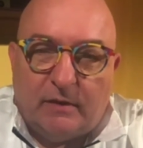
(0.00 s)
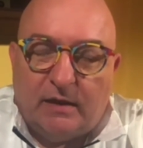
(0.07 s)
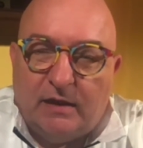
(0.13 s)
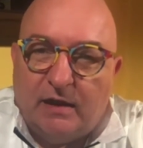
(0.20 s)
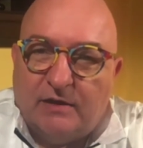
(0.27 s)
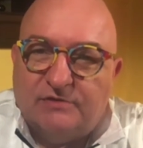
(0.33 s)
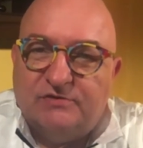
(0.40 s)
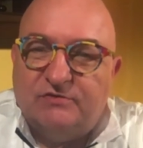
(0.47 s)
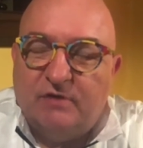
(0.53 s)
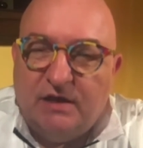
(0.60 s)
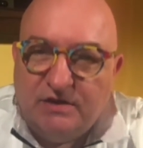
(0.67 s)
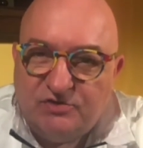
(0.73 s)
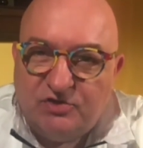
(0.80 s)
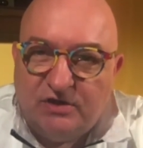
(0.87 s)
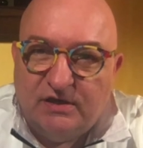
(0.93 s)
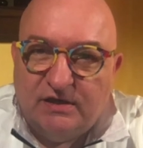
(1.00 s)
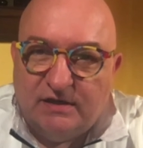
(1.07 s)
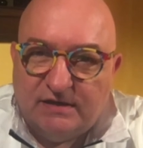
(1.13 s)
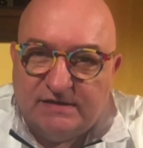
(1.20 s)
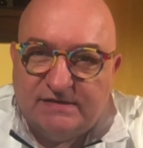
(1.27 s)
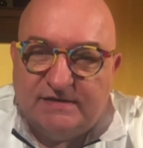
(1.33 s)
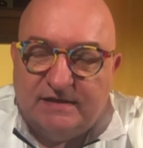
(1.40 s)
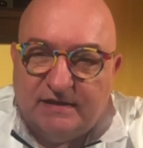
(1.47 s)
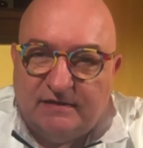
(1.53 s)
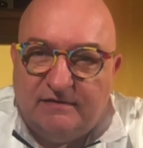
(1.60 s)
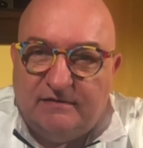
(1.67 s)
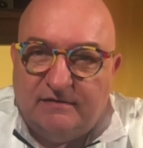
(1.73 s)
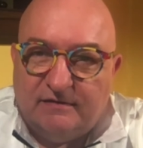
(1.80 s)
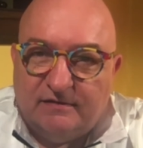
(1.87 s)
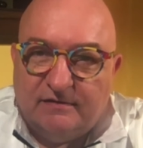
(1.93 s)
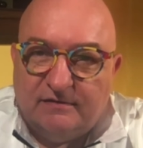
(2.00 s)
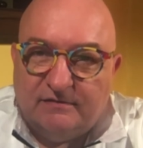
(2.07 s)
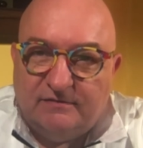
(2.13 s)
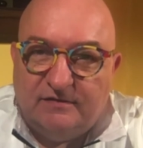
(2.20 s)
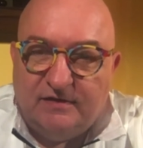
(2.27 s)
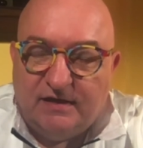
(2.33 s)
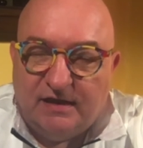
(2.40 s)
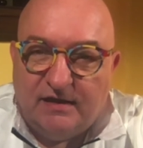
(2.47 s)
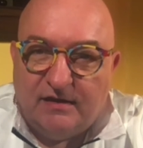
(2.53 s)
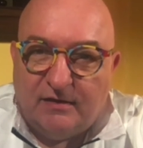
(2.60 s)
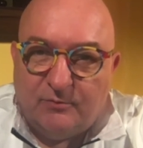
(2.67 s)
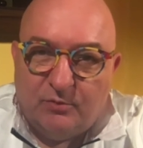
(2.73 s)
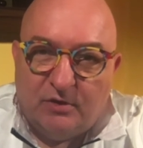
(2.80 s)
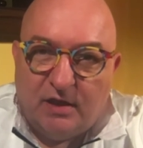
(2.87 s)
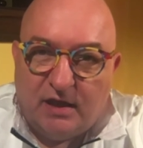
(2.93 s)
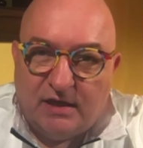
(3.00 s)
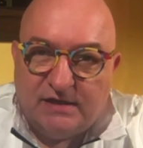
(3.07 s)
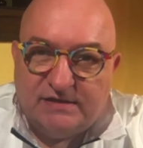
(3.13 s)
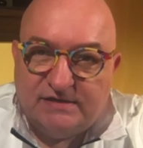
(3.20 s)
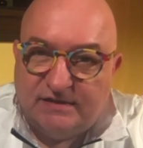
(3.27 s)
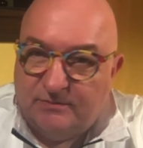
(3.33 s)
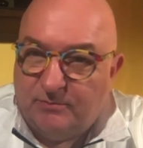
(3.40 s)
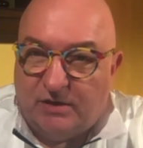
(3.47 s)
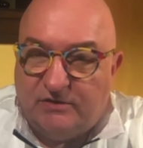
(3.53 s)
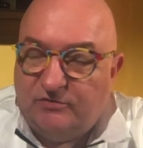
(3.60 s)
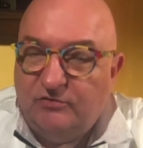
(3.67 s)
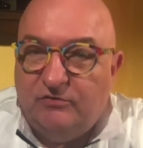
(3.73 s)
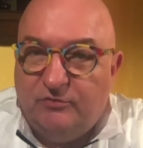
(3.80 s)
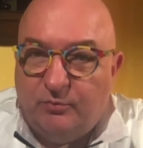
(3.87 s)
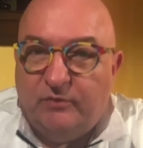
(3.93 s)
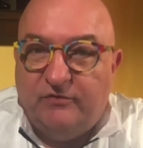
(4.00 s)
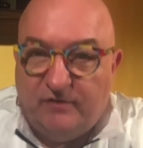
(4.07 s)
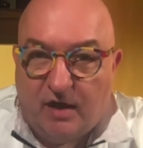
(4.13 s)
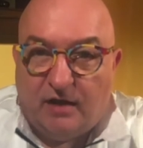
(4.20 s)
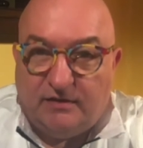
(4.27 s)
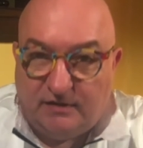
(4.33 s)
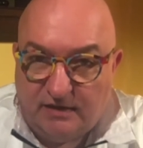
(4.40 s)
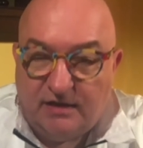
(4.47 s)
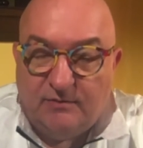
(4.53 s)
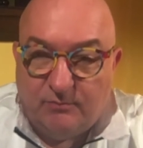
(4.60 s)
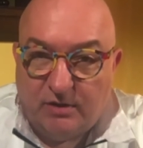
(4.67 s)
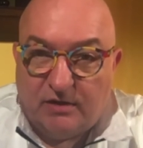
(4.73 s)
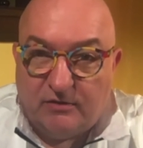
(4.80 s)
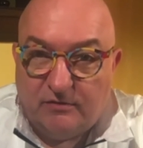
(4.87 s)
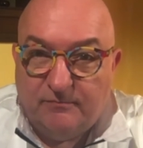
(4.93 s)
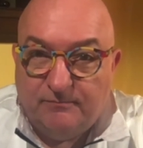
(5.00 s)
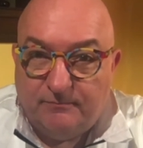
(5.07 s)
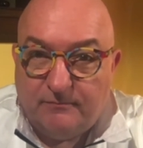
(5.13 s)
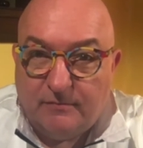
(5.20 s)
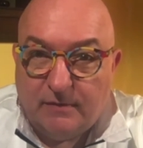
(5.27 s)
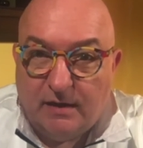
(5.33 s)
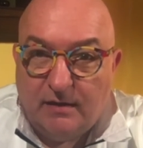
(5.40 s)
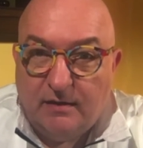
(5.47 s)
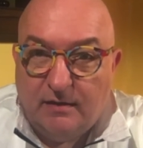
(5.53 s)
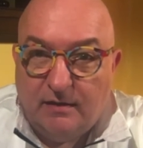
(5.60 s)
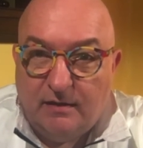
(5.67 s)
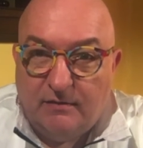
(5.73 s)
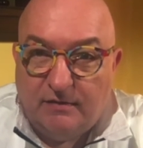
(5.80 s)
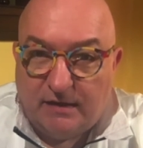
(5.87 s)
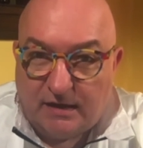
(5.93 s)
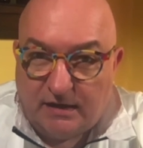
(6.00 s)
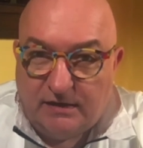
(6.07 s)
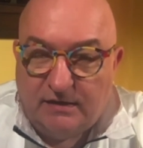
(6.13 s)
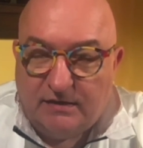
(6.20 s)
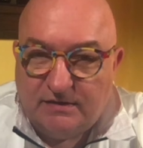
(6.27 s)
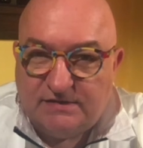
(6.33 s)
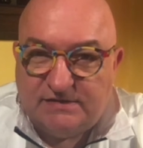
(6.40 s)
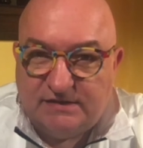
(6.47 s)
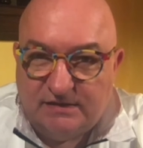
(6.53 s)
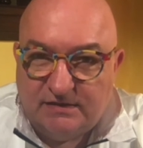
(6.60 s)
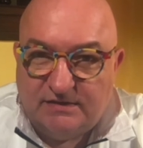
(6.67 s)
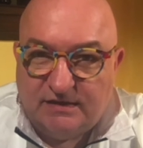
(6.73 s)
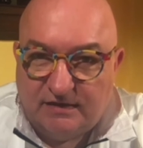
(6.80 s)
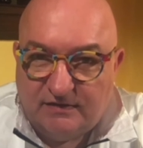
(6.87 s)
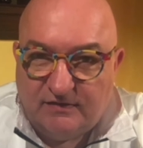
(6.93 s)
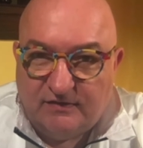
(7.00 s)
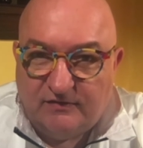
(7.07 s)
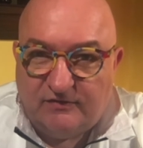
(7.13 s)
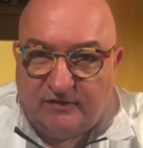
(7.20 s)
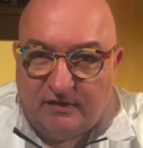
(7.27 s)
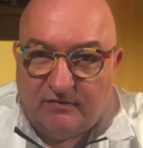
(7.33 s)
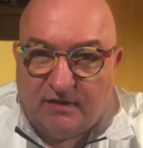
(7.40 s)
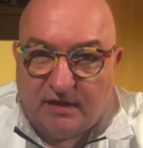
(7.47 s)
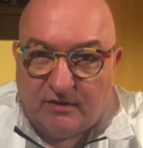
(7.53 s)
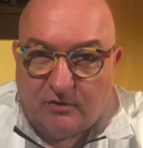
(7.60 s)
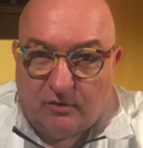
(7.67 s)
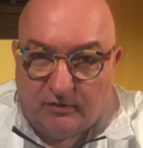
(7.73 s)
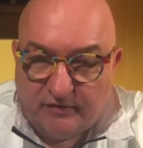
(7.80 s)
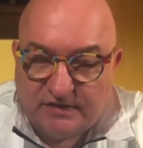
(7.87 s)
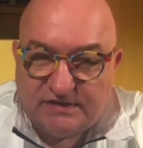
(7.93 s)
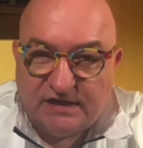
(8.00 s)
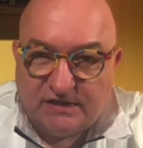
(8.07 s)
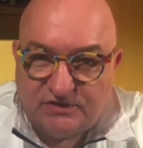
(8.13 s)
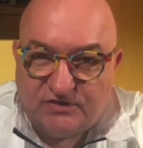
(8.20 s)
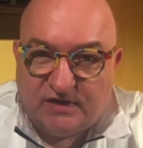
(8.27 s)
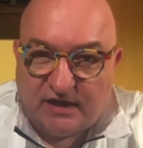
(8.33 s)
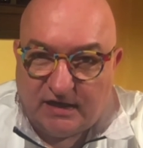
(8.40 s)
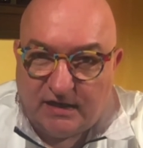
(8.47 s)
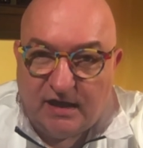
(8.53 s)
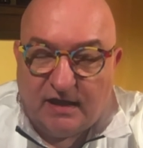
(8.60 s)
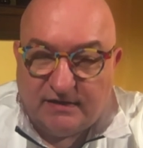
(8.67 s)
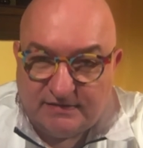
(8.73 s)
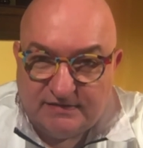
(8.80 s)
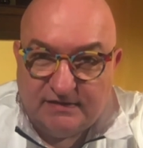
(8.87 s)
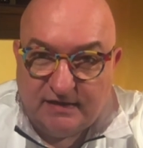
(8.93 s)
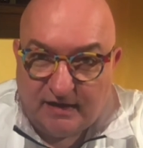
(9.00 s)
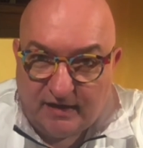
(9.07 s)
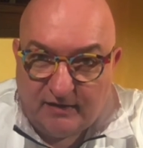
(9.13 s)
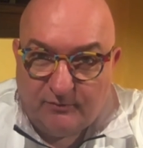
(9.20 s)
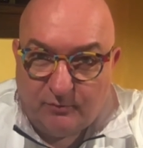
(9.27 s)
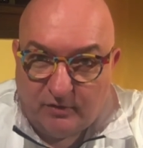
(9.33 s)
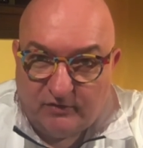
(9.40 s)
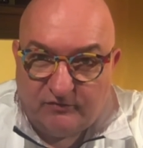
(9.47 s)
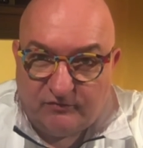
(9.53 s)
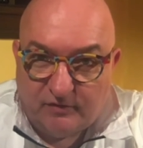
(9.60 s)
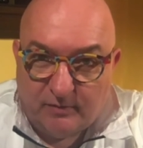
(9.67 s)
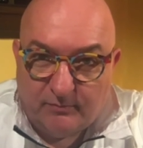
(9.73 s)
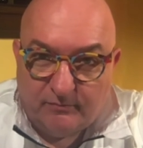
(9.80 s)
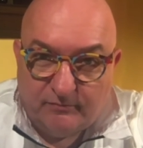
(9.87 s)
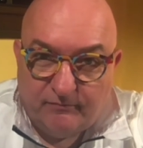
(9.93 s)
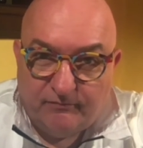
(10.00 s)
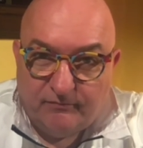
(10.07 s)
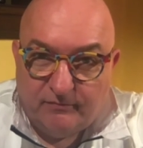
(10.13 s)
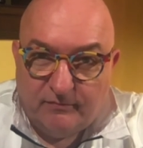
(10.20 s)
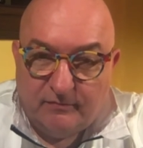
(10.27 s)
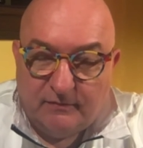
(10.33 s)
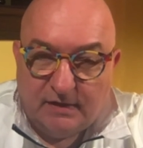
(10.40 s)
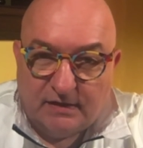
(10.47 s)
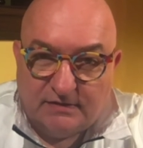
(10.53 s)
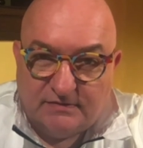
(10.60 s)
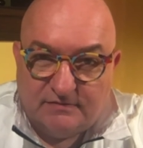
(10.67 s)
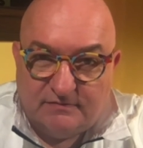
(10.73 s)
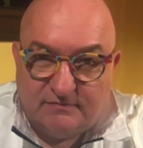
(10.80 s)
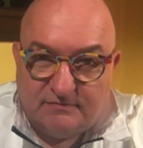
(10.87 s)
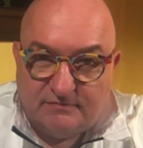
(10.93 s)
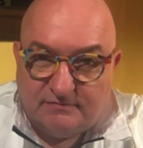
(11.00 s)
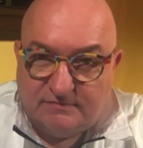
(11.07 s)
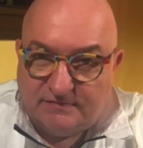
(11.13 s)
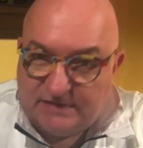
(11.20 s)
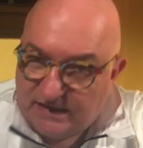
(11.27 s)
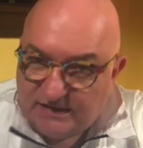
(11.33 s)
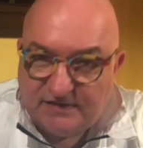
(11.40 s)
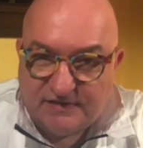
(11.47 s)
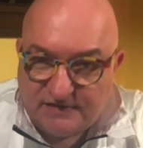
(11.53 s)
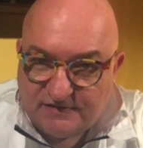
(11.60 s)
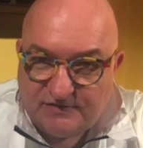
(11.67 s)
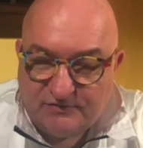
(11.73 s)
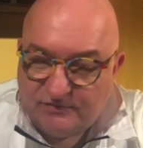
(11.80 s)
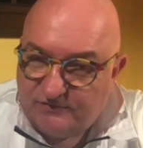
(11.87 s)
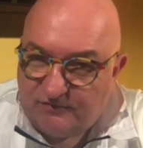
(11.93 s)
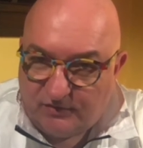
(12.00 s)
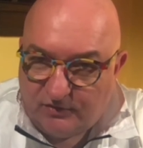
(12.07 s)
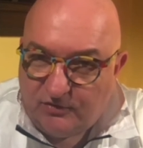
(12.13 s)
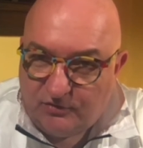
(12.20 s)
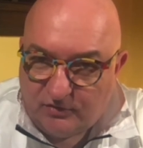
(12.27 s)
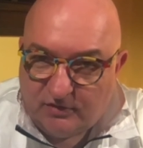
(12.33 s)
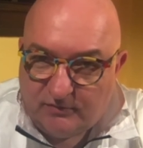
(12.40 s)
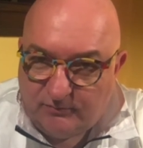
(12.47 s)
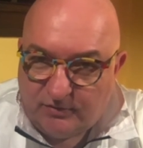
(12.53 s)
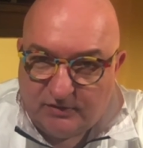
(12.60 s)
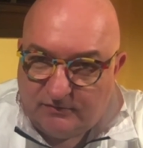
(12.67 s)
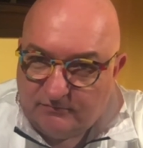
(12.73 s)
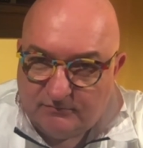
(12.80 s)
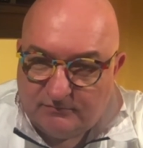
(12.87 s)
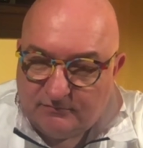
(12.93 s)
How strange it is that uh, today I realized that my tooth was not getting better, that I needed to see a dentist, and that all the touch that I got today was from dentist who's very good, but